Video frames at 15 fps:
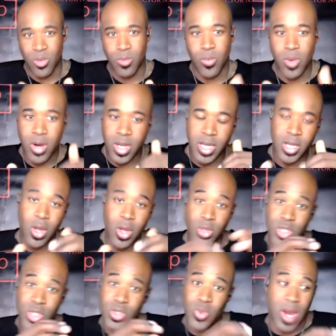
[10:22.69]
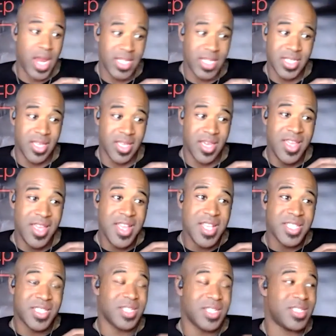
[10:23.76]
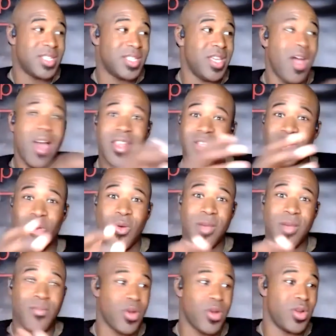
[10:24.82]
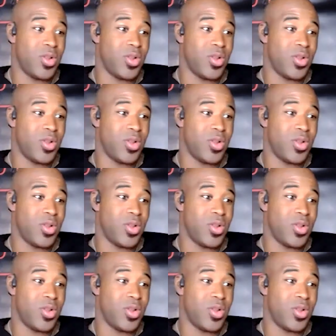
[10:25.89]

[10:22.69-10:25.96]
We're gonna go straight into the auditorium. We're gonna